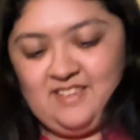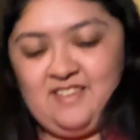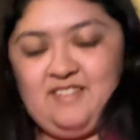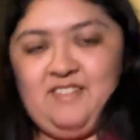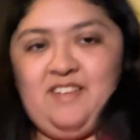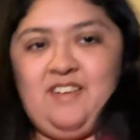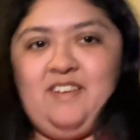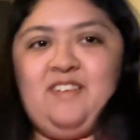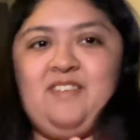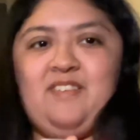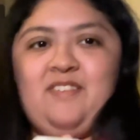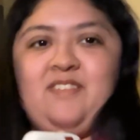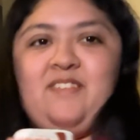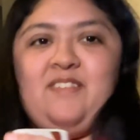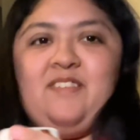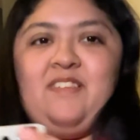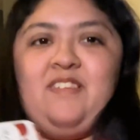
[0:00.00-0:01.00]
there you go.
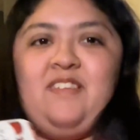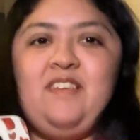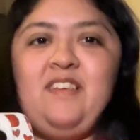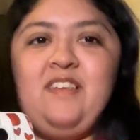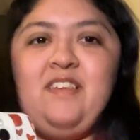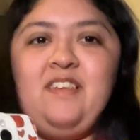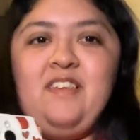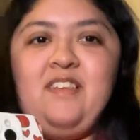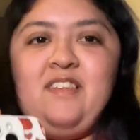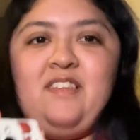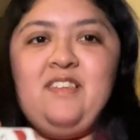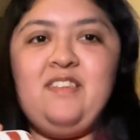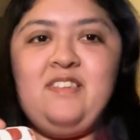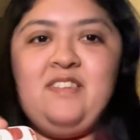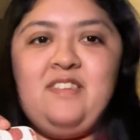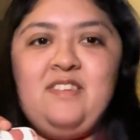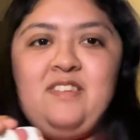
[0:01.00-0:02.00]

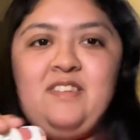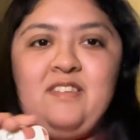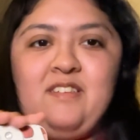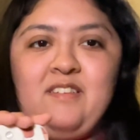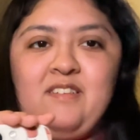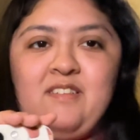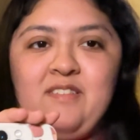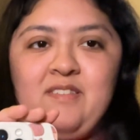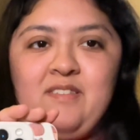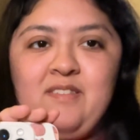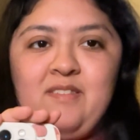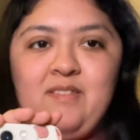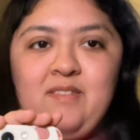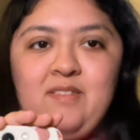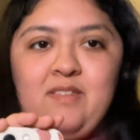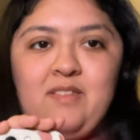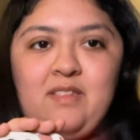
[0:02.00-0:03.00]
So
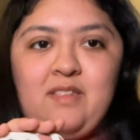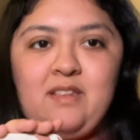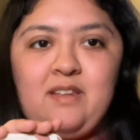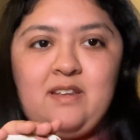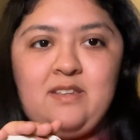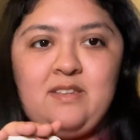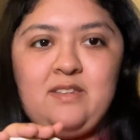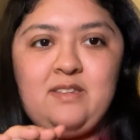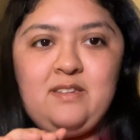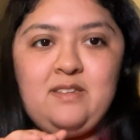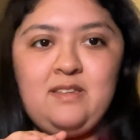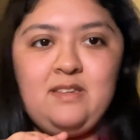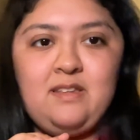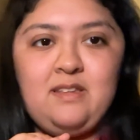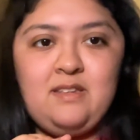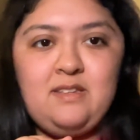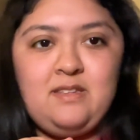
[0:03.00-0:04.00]
that's
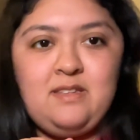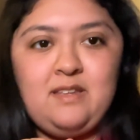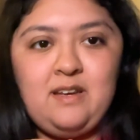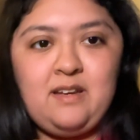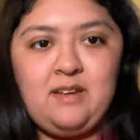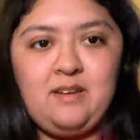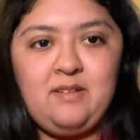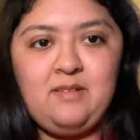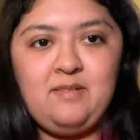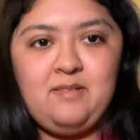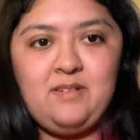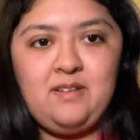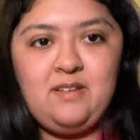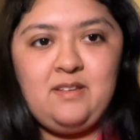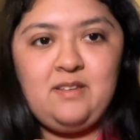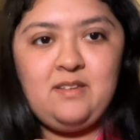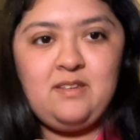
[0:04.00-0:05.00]
the second
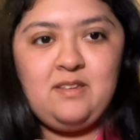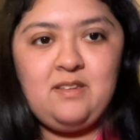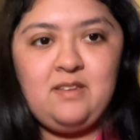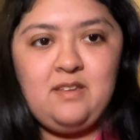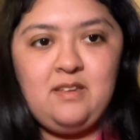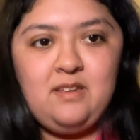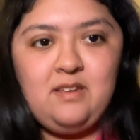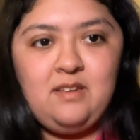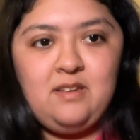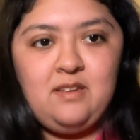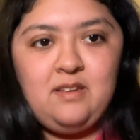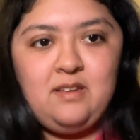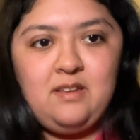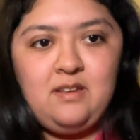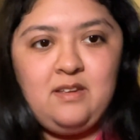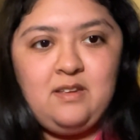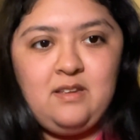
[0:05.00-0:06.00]
one.
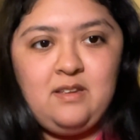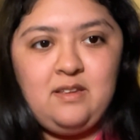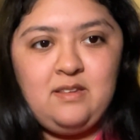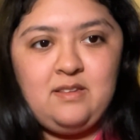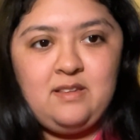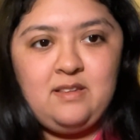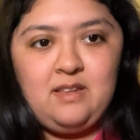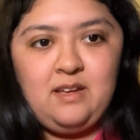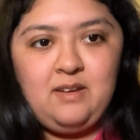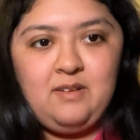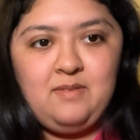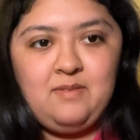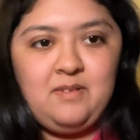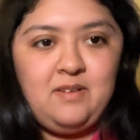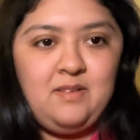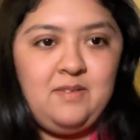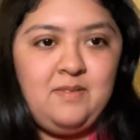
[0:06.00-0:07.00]
It's like
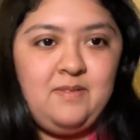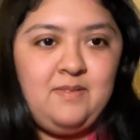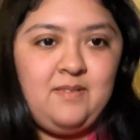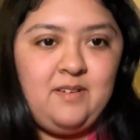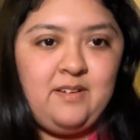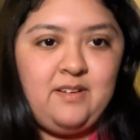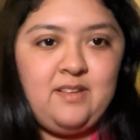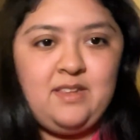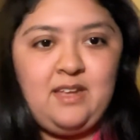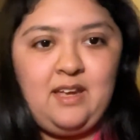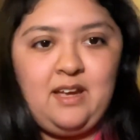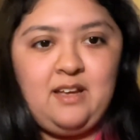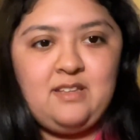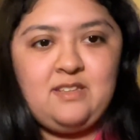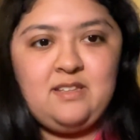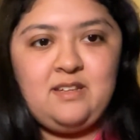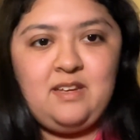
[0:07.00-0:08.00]
for the fall and
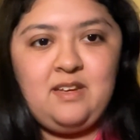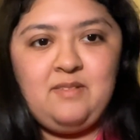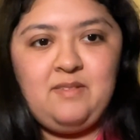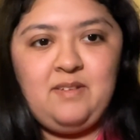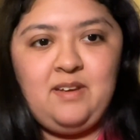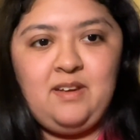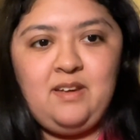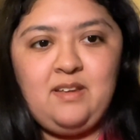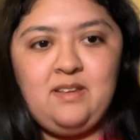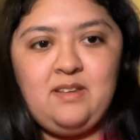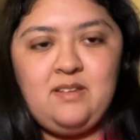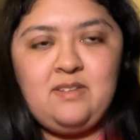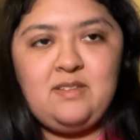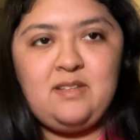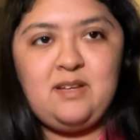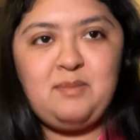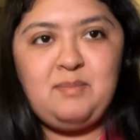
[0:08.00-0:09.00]
Thanksgiving
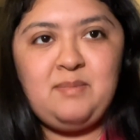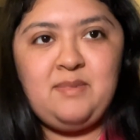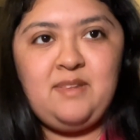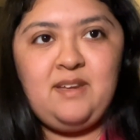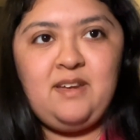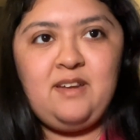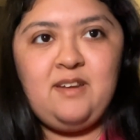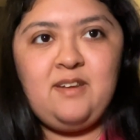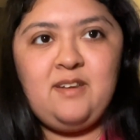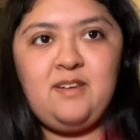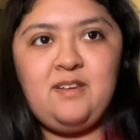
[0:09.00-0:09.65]
type of thing.